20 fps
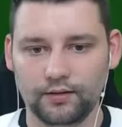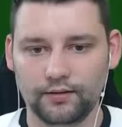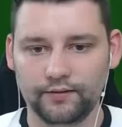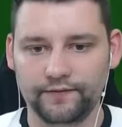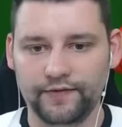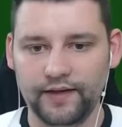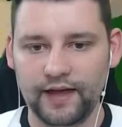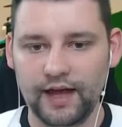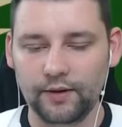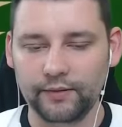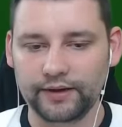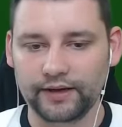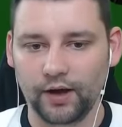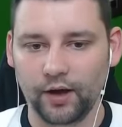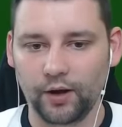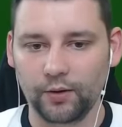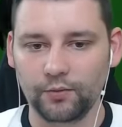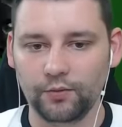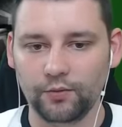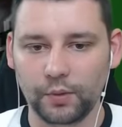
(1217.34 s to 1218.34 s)
There we
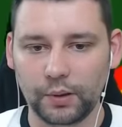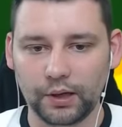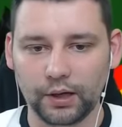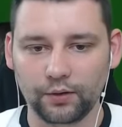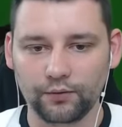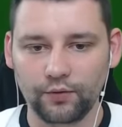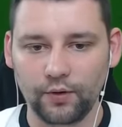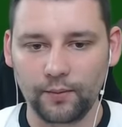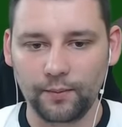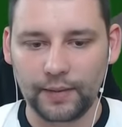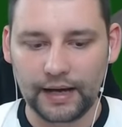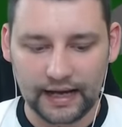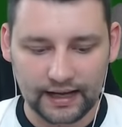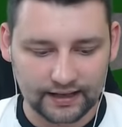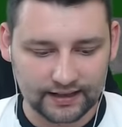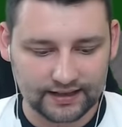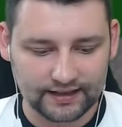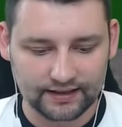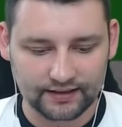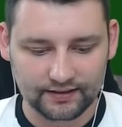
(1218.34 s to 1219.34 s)
go. We're going to run
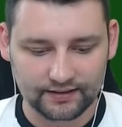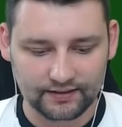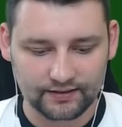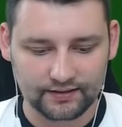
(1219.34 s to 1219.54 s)
back.